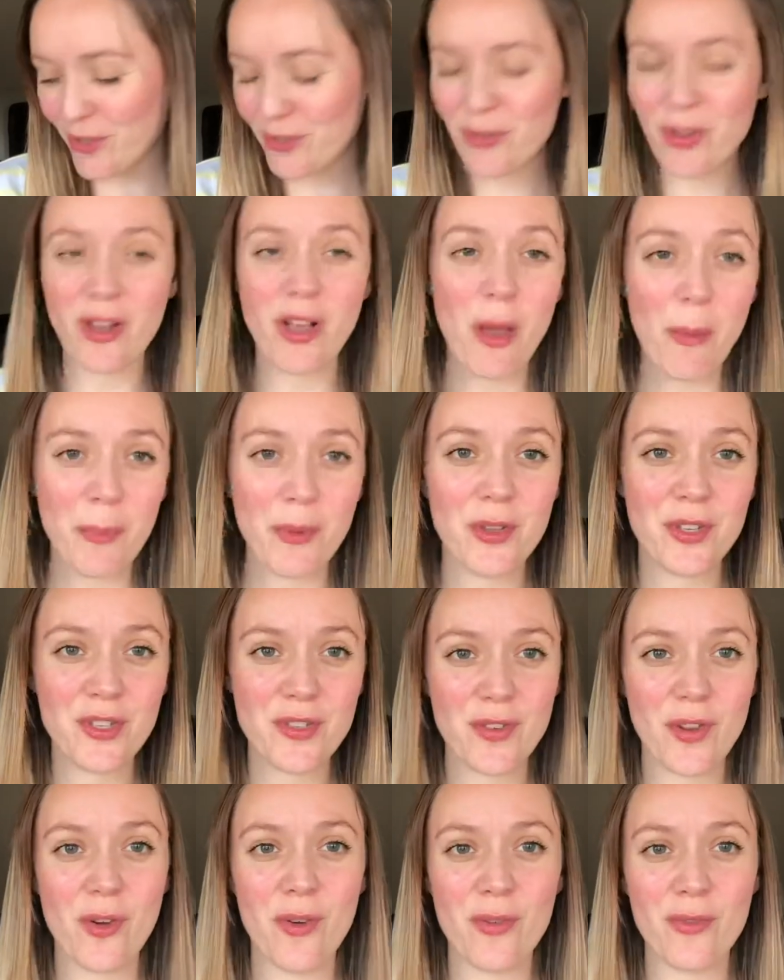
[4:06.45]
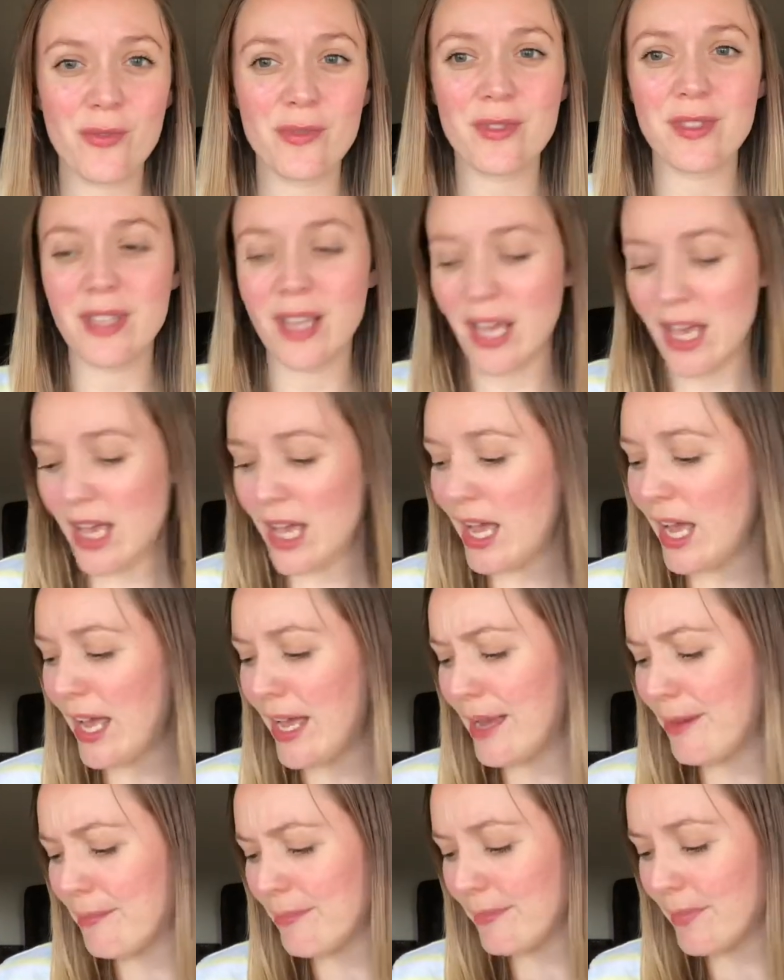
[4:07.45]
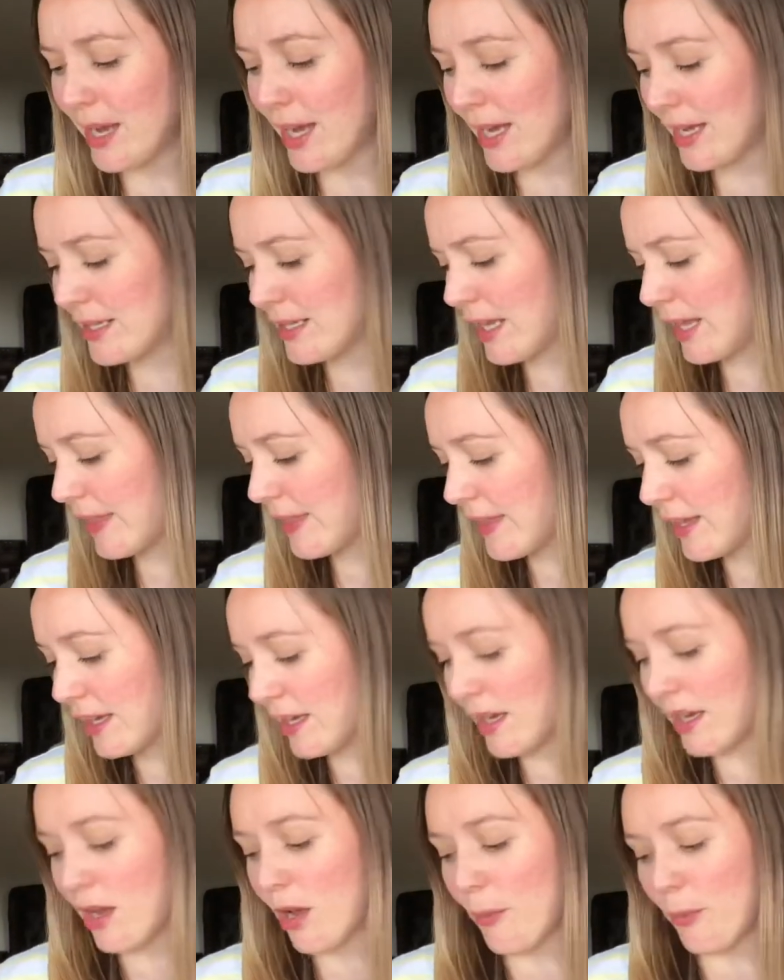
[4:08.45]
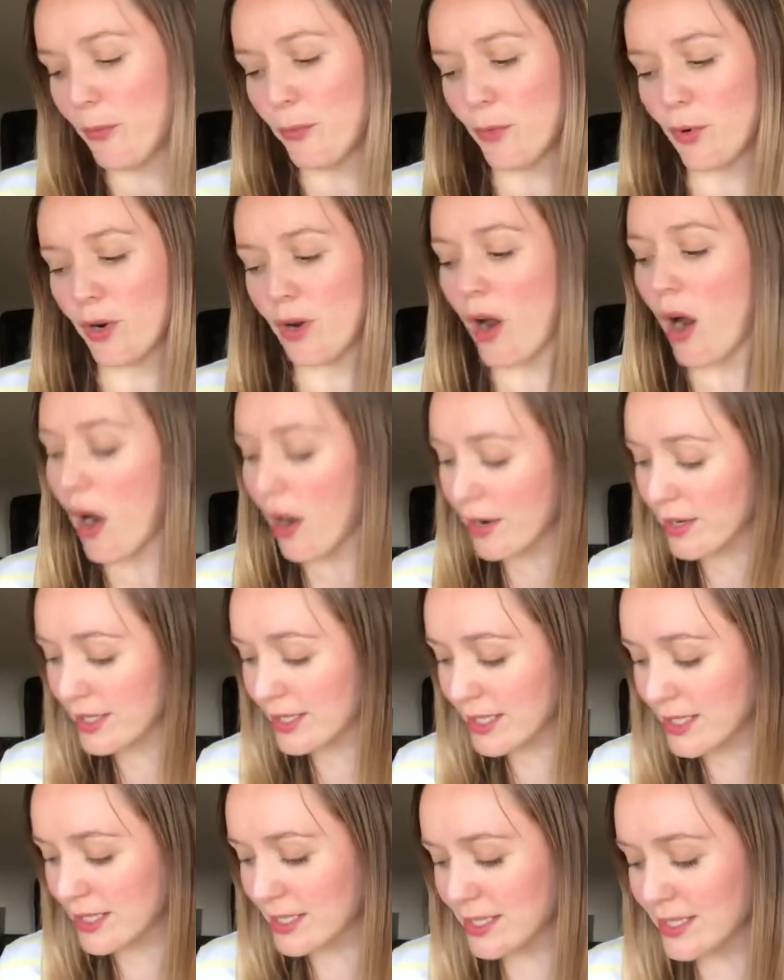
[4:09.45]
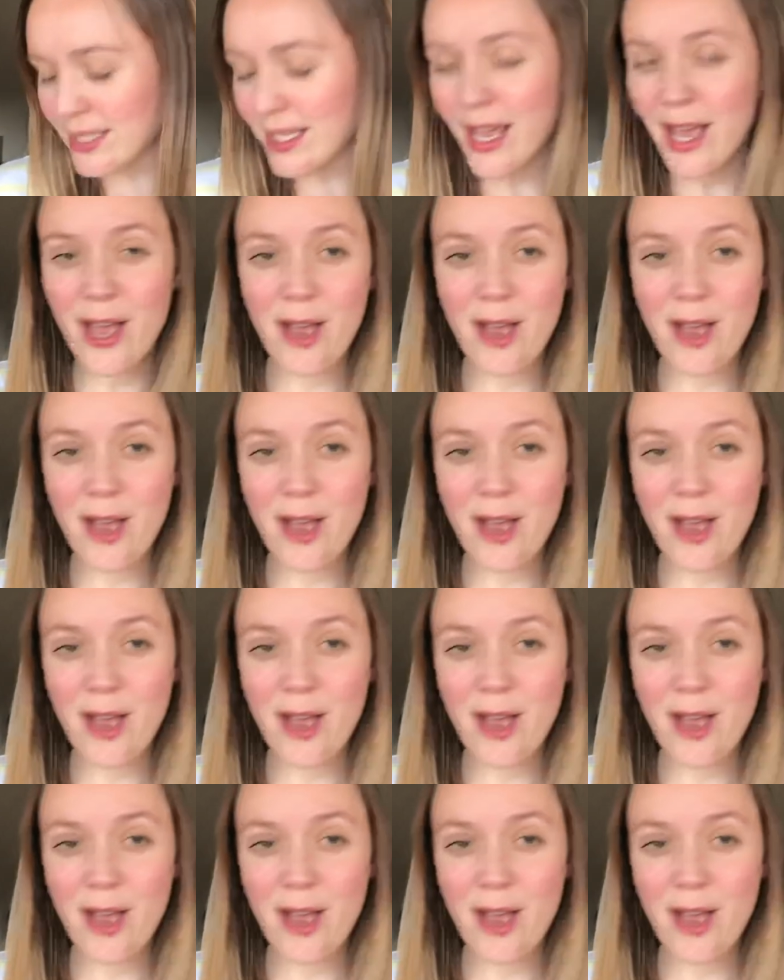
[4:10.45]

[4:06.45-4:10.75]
So a couple of shawls, and I think a couple more cardigans,